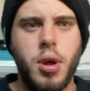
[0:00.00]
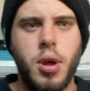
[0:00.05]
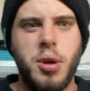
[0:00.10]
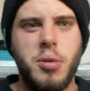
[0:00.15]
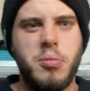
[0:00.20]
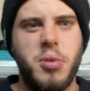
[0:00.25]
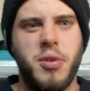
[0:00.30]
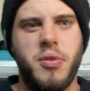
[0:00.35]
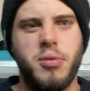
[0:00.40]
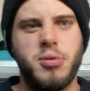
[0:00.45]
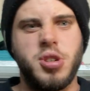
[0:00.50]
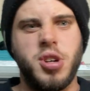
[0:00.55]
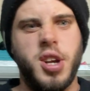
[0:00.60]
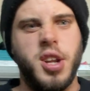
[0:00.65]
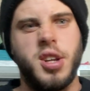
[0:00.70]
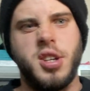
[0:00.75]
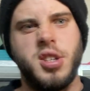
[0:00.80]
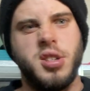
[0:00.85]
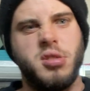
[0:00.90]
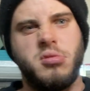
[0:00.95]
But if I'm trying to
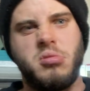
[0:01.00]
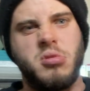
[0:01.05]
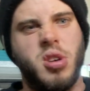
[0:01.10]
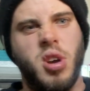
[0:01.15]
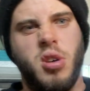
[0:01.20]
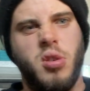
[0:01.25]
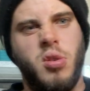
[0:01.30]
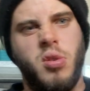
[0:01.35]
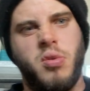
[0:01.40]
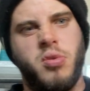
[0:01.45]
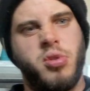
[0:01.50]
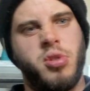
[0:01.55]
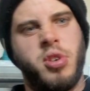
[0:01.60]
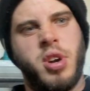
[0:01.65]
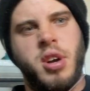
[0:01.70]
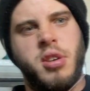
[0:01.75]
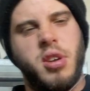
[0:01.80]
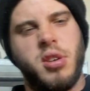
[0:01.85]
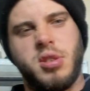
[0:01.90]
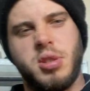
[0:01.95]
just go over around,